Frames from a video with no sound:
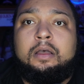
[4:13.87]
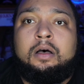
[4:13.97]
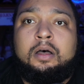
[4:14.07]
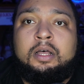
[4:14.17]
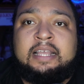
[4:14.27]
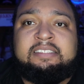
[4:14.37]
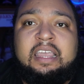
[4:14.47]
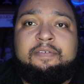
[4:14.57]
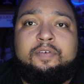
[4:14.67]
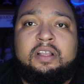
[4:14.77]
Like
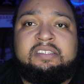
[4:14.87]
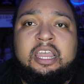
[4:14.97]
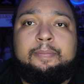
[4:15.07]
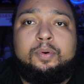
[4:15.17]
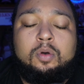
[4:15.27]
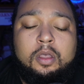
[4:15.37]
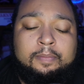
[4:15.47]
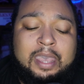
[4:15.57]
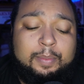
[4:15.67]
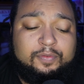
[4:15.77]
say for example,
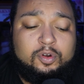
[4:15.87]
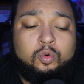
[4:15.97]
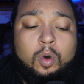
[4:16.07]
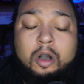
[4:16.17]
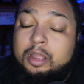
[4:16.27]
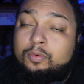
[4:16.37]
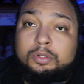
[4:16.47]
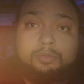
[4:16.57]
maybe if we're walking with